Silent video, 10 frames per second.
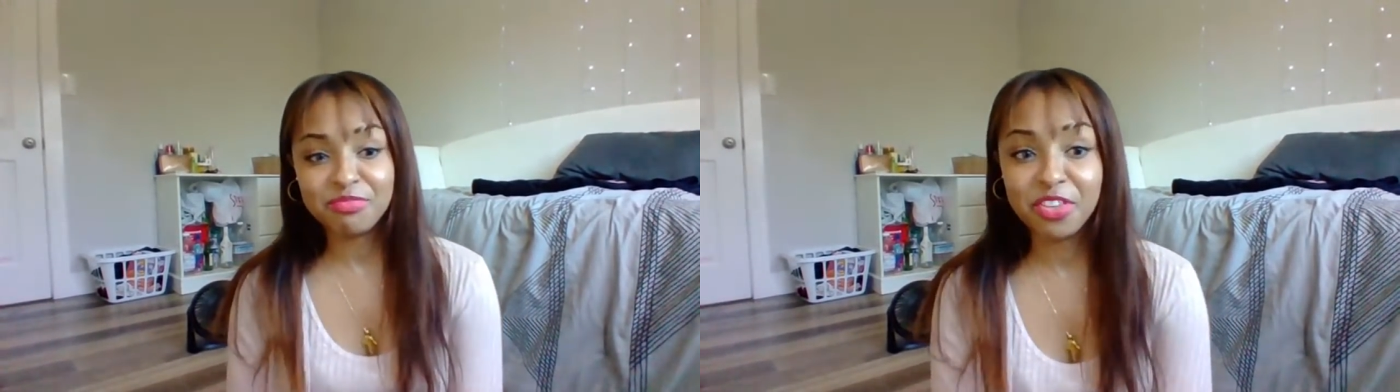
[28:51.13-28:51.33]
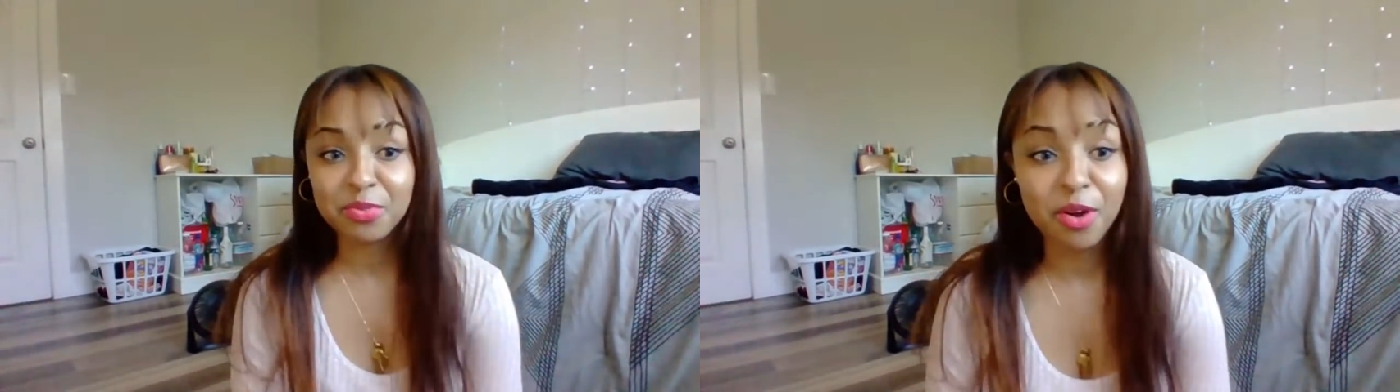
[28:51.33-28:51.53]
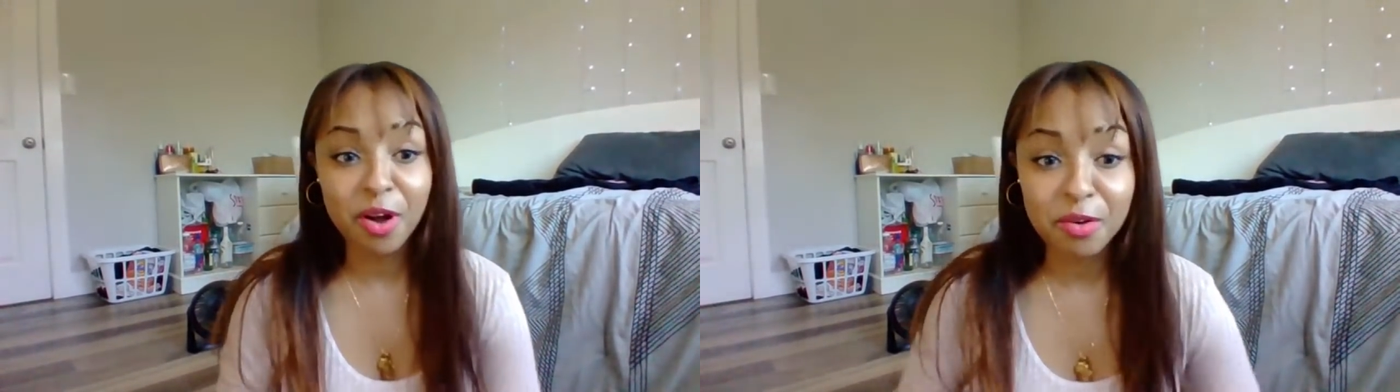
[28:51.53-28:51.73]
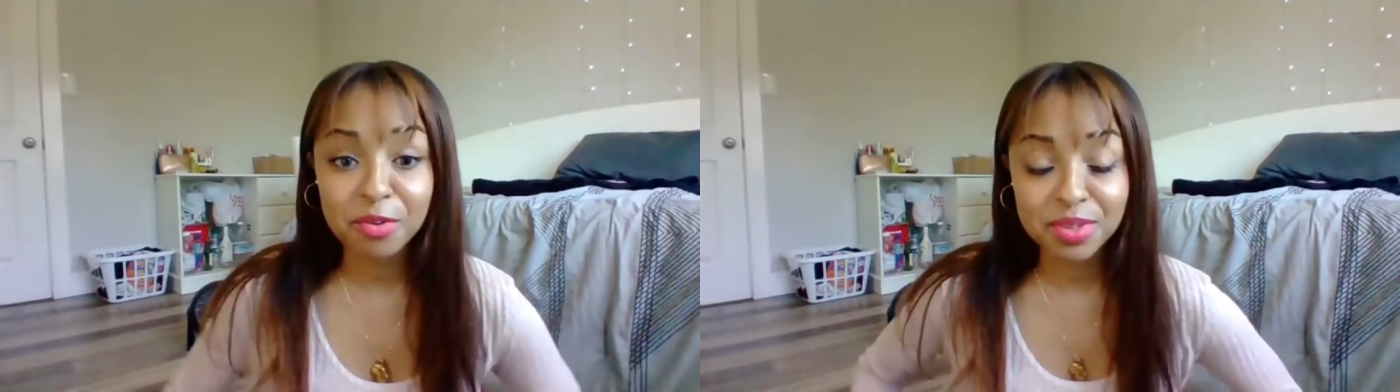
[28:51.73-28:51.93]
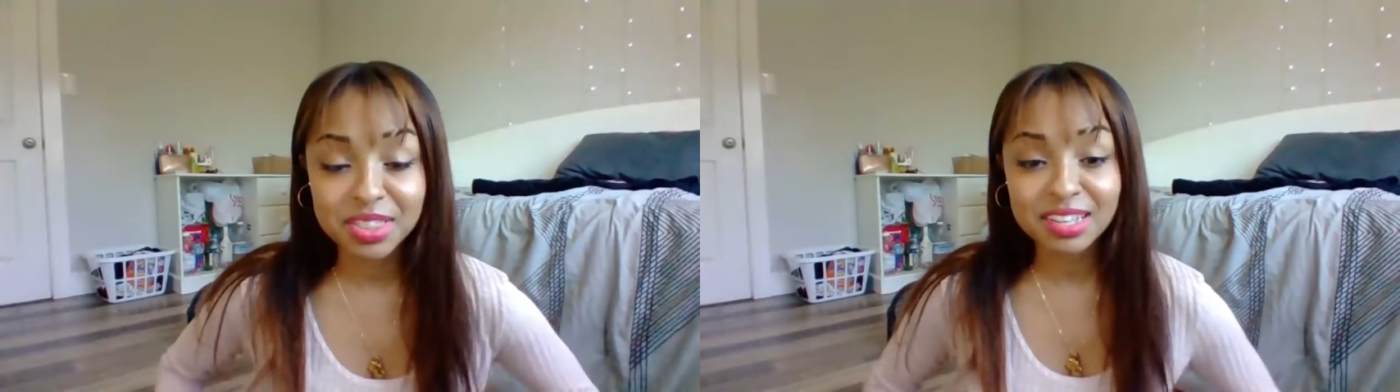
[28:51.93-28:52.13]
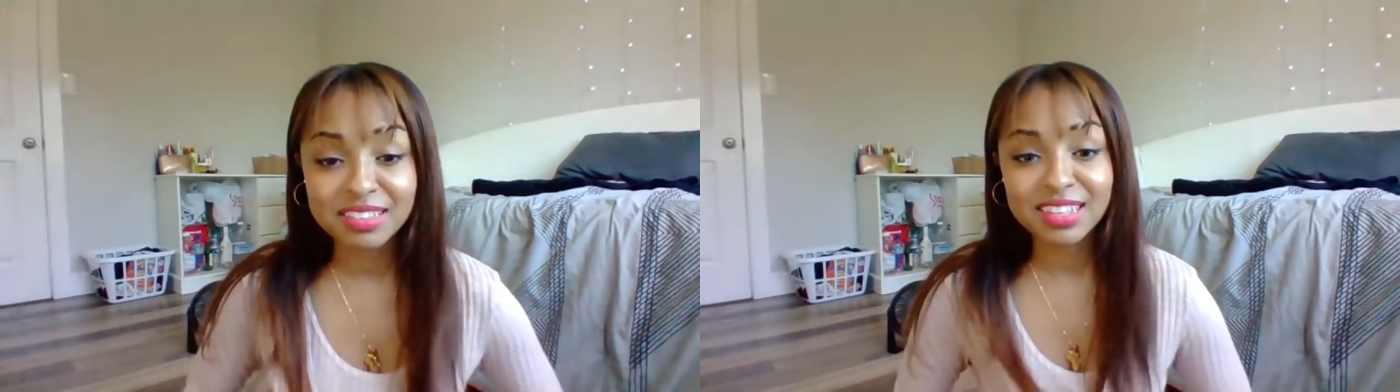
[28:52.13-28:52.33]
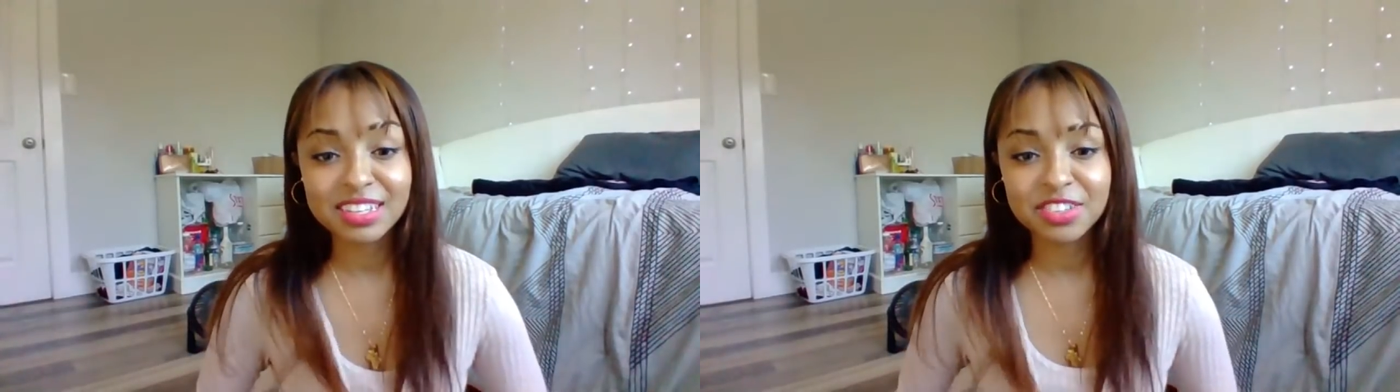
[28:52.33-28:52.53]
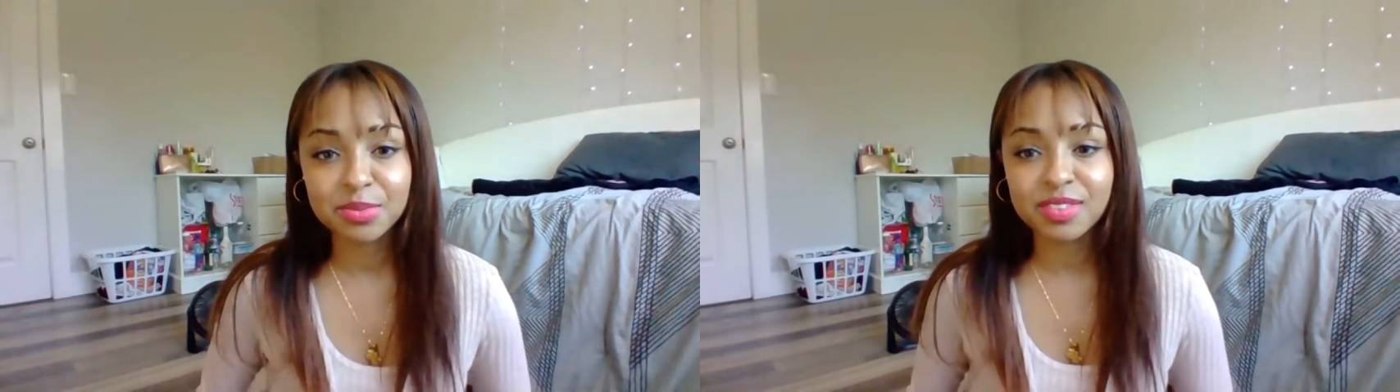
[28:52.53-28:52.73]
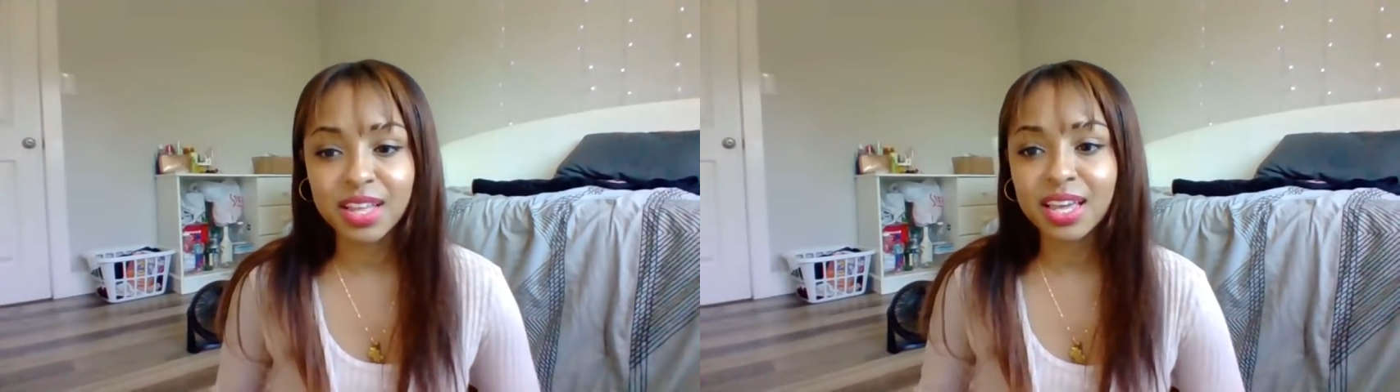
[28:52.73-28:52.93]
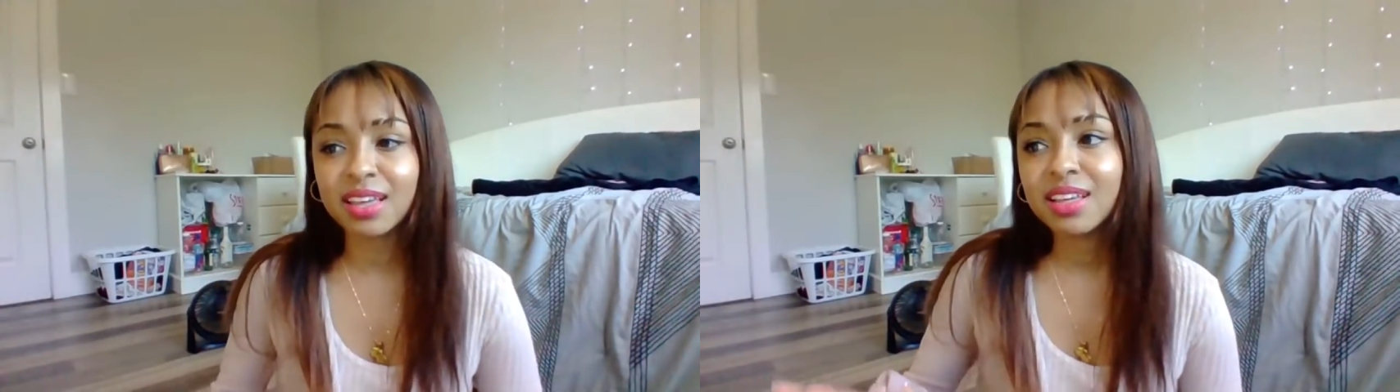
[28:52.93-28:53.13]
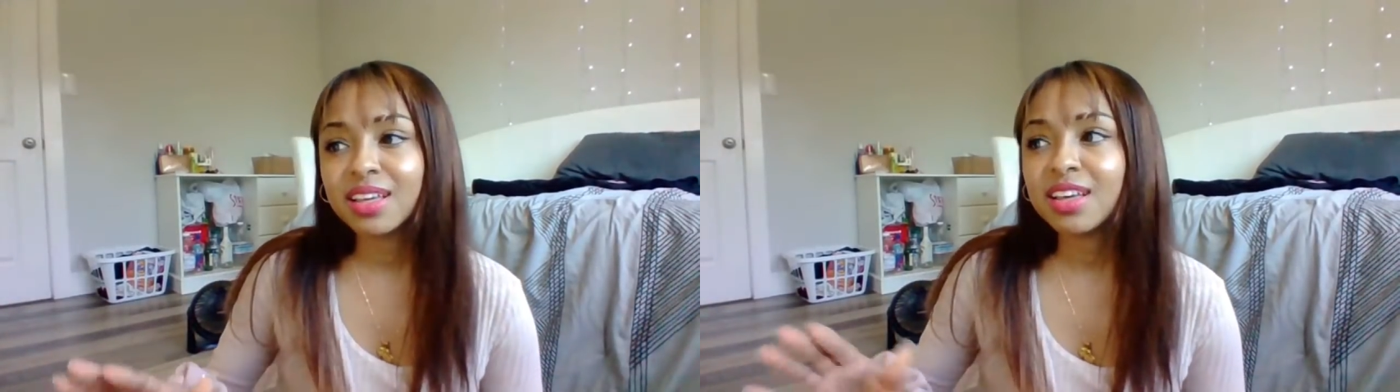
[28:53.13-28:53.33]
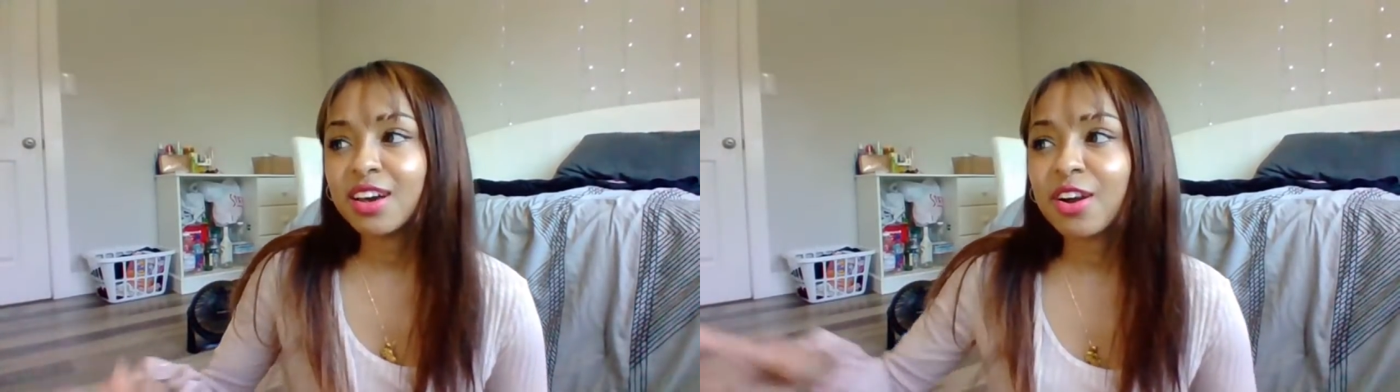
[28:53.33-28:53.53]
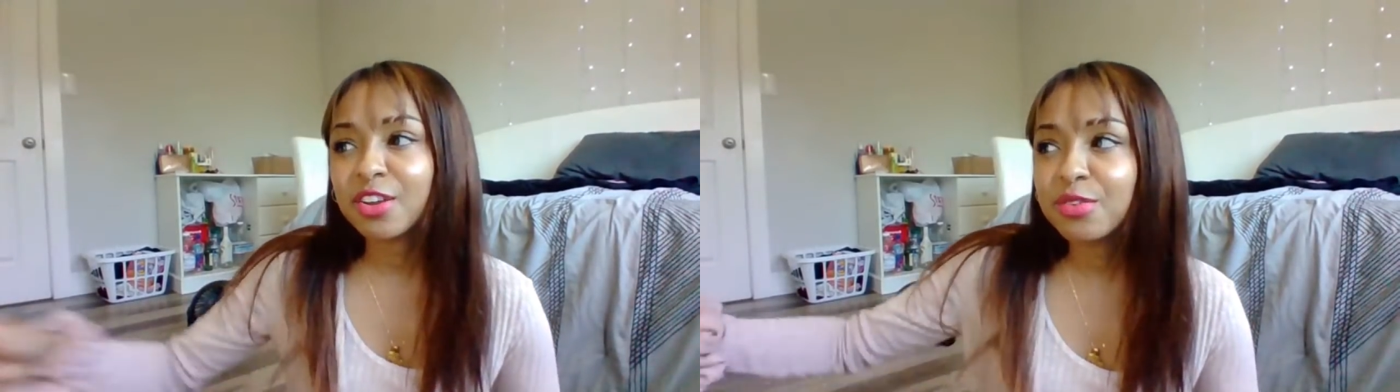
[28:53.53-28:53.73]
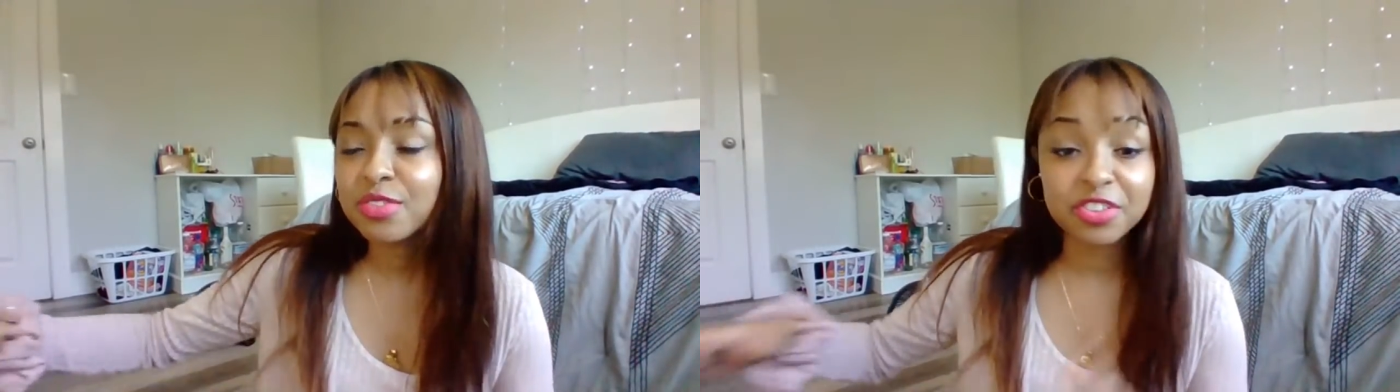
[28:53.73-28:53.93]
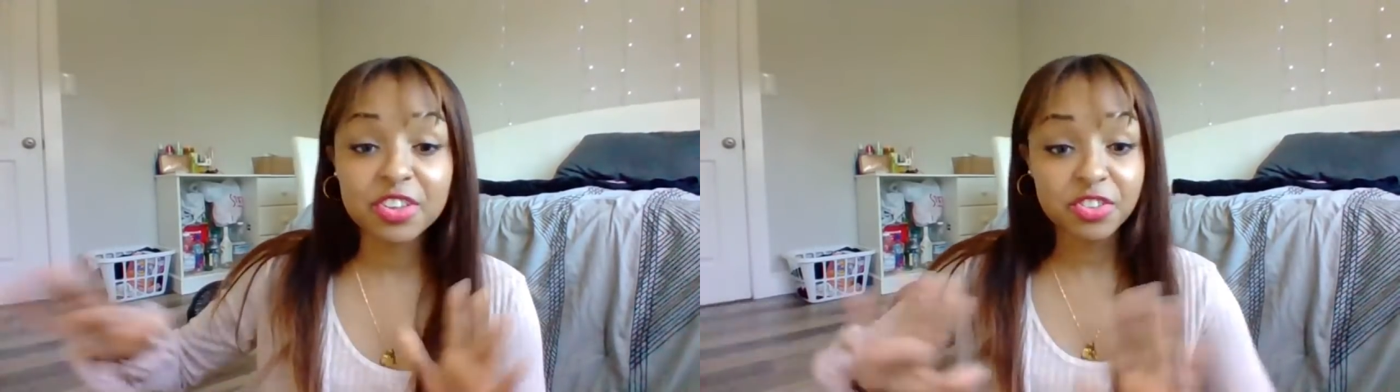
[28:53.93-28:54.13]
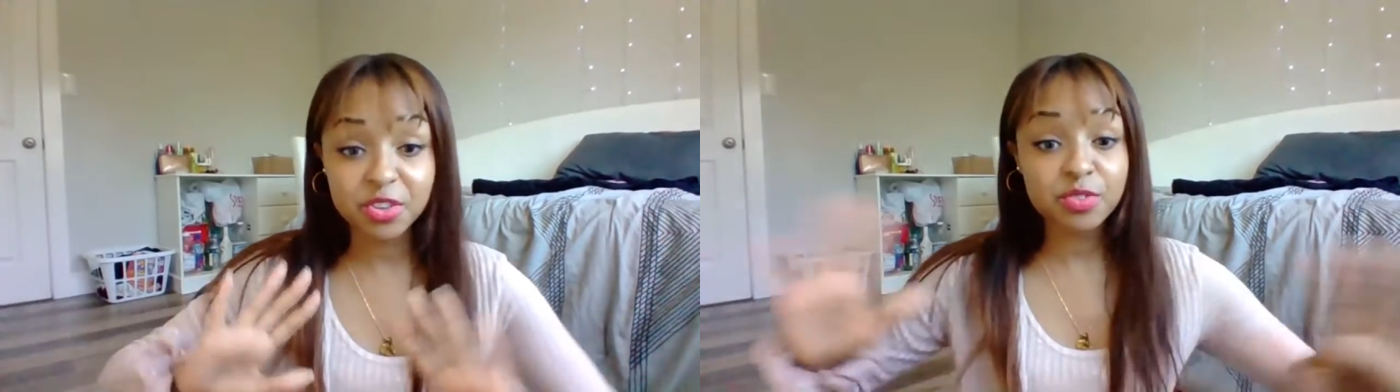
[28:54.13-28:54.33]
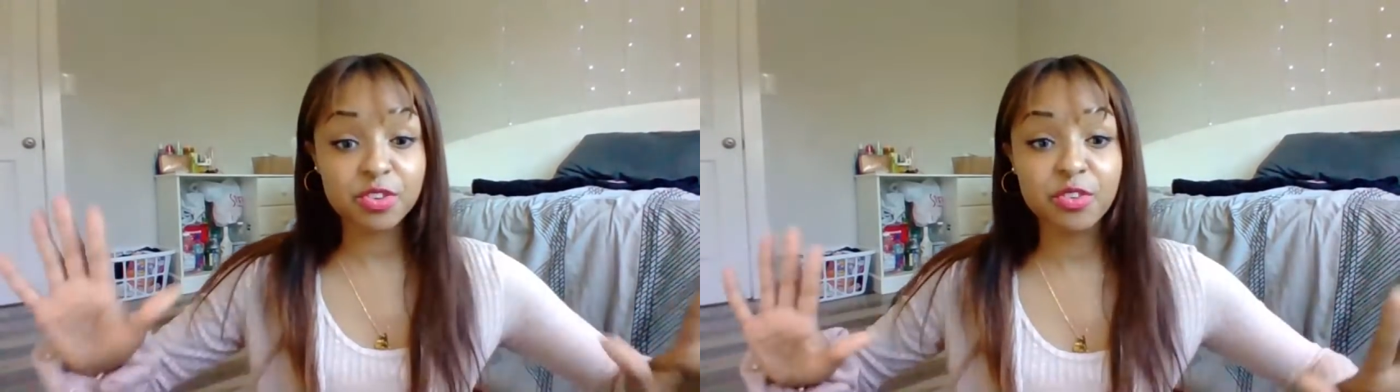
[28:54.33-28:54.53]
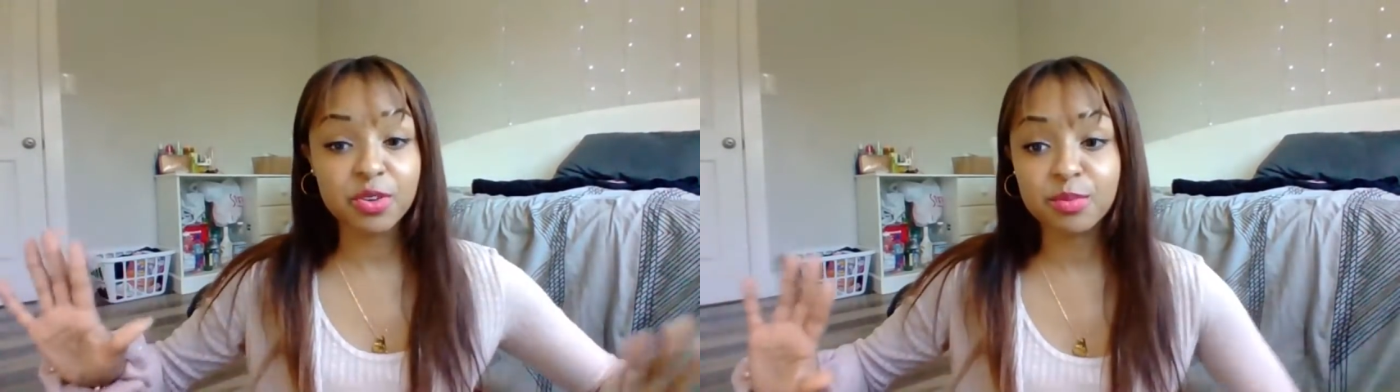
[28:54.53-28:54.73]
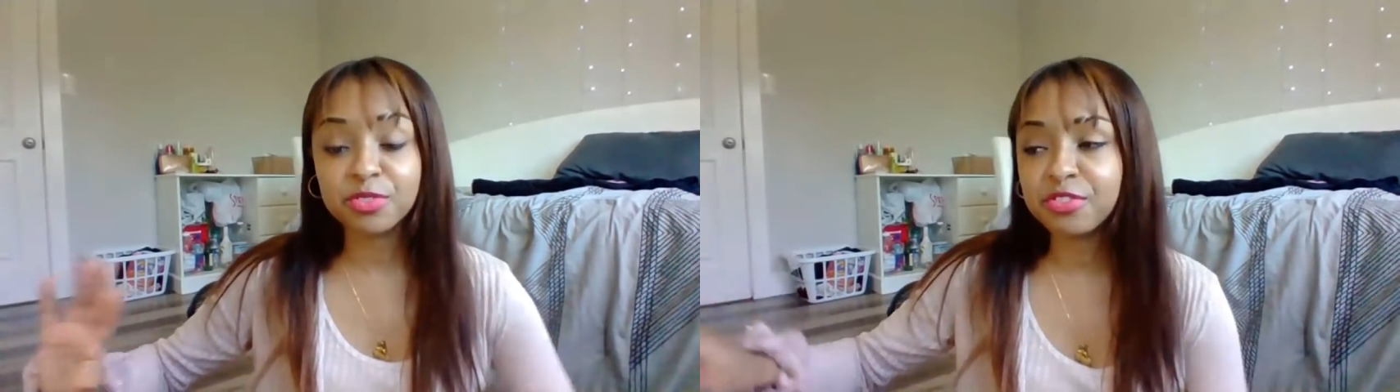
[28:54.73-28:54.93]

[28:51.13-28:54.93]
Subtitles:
things were awkward with us. And she was like, are you, she was a Korean woman.